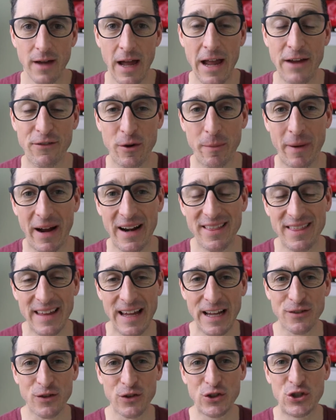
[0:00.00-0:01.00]
Hey everybody,
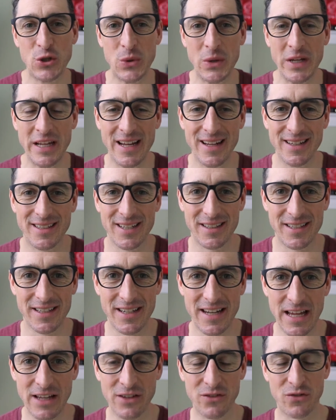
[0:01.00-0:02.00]
thanks for tuning into
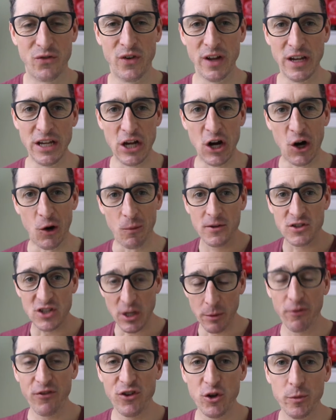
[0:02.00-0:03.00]
today's video.
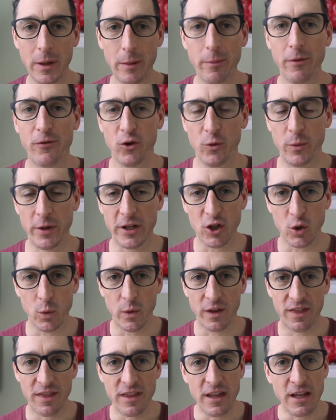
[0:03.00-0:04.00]
Some of you may be familiar
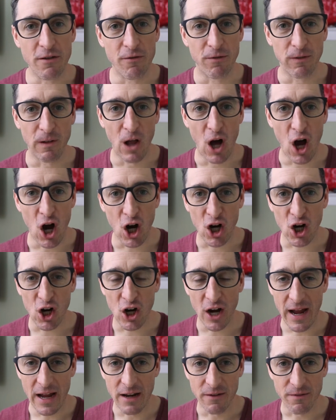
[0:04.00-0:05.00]
with the
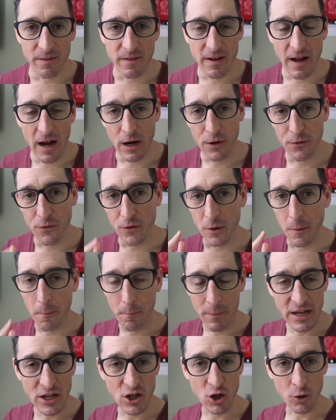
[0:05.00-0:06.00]
vlogger and
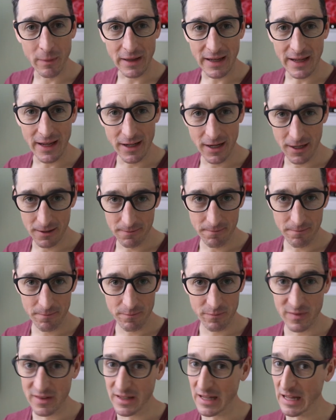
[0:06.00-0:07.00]
photographer Peter McKinnon.
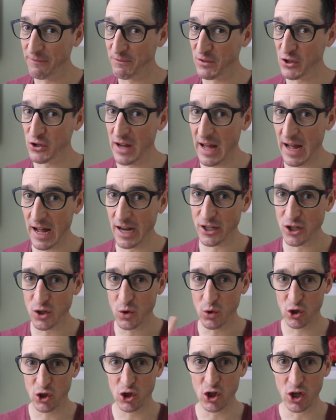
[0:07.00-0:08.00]
If you're not,
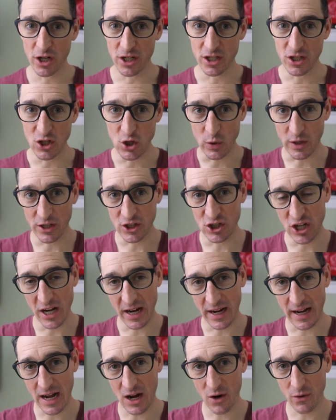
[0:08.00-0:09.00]
you should. You can
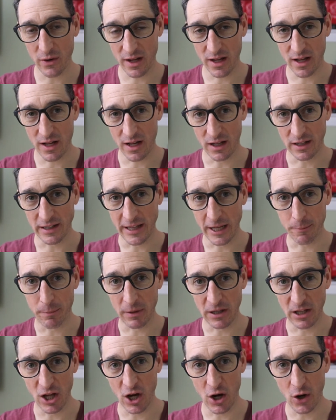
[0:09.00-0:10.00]
check out a uh,
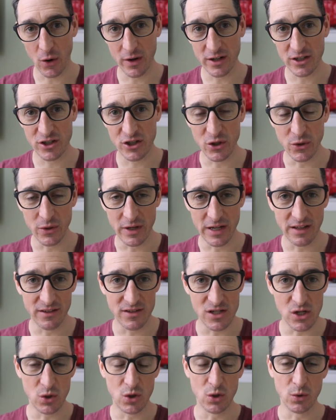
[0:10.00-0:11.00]
link below to
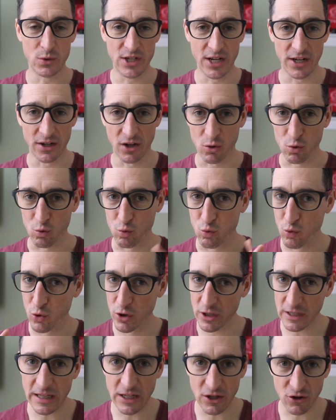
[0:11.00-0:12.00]
his YouTube channel.
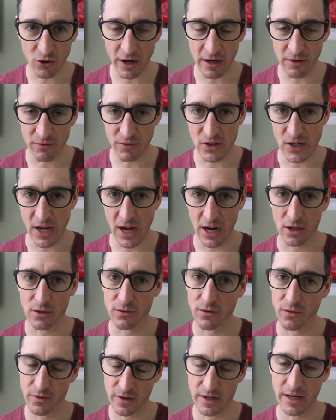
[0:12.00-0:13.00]
Really great
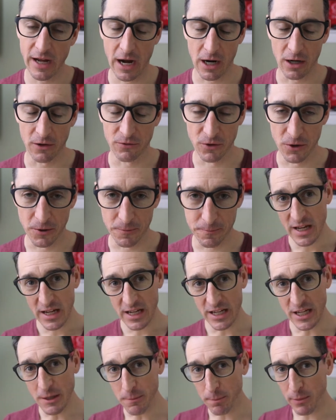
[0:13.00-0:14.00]
photographer, videographer.
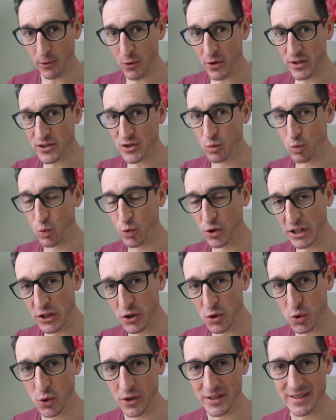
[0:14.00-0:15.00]
He employs some
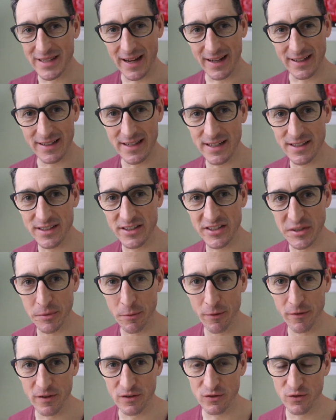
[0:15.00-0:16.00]
really cool techniques in
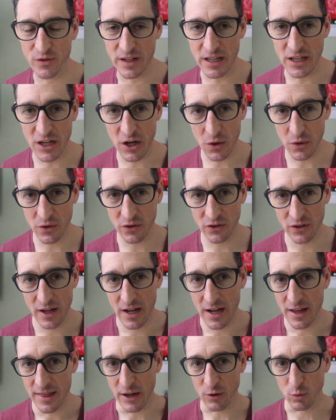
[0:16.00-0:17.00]
some of his videos
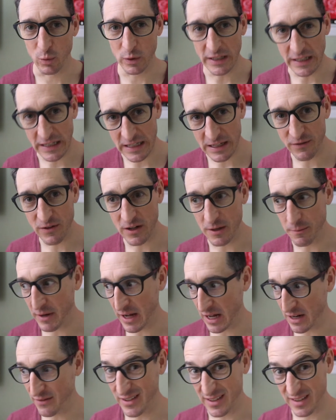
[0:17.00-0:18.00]
that really give him
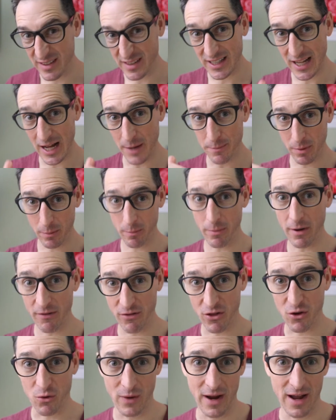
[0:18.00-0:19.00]
kind of a step
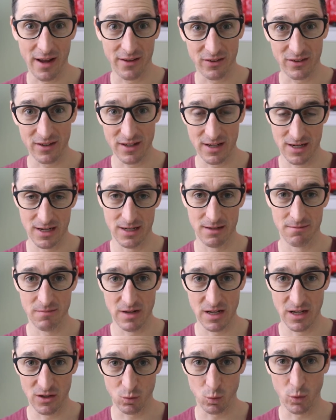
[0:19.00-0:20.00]
above the rest
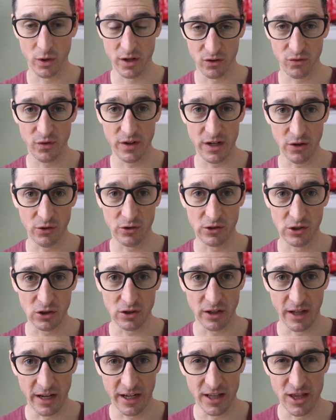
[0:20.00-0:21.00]
in his what his videos
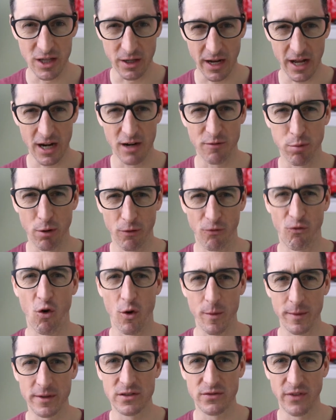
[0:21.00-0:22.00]
look like and the kind of
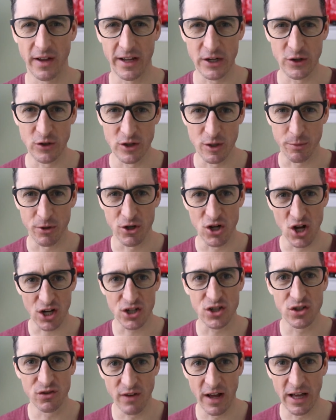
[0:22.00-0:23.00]
performance value and the
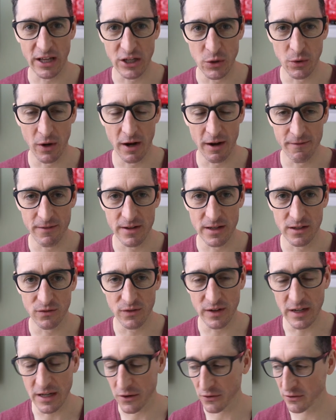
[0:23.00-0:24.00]
production value of
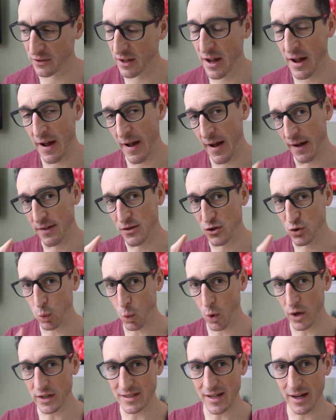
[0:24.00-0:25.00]
his videos. And there's
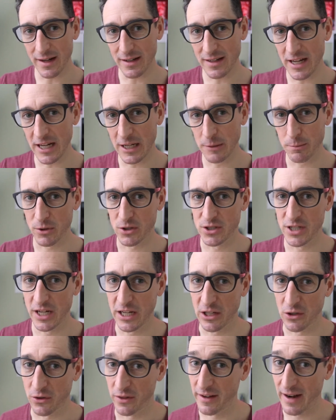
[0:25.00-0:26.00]
one technique in
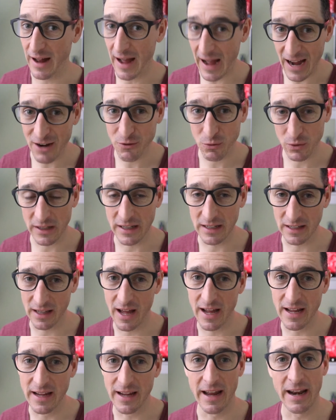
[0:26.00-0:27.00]
particular that I really
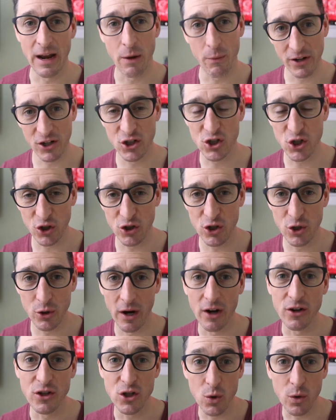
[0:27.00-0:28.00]
like and I want to show
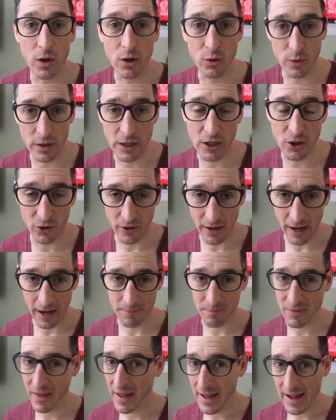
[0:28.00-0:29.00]
you how you can
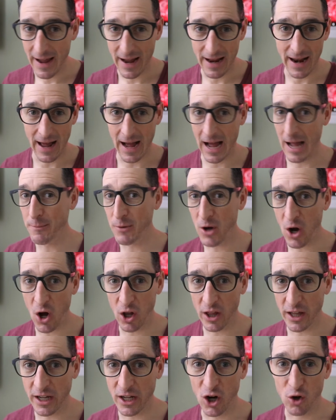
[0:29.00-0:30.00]
recreate. And I'm
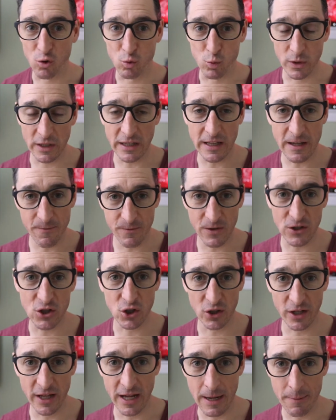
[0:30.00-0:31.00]
calling it a really
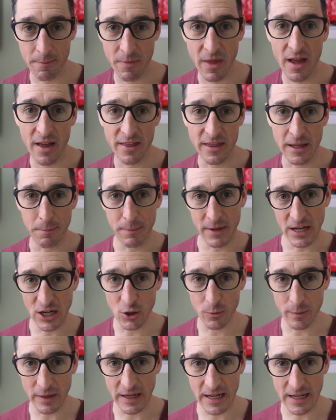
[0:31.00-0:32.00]
official name, the
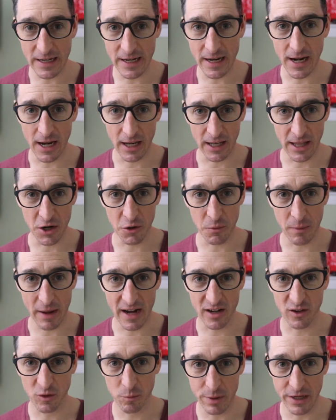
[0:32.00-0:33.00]
Peter McKinnon
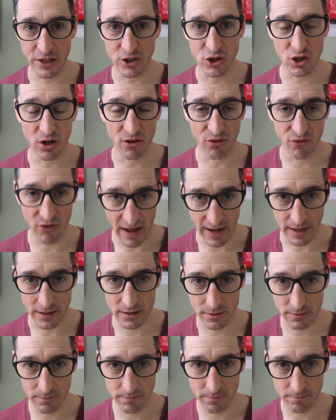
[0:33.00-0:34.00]
letterbox pinch
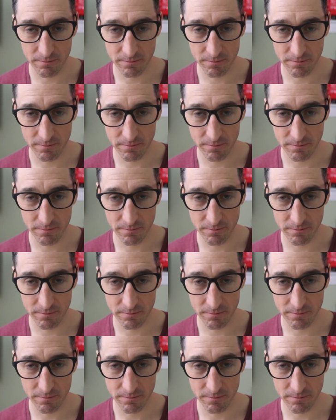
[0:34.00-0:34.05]
effect